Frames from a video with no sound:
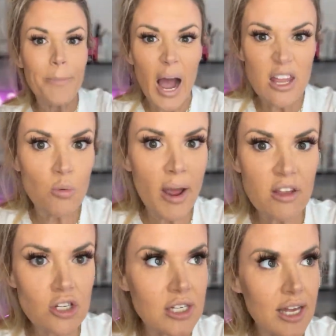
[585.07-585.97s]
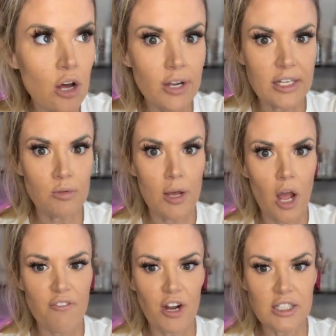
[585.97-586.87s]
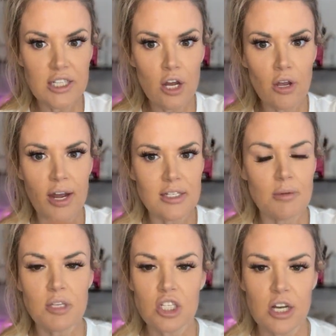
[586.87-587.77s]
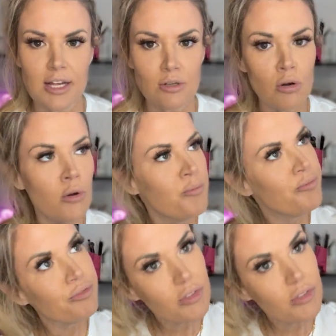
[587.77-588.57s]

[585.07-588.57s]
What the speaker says: By the way, there's a sale next week. I forgot to tell you guys, I'm such an asshole.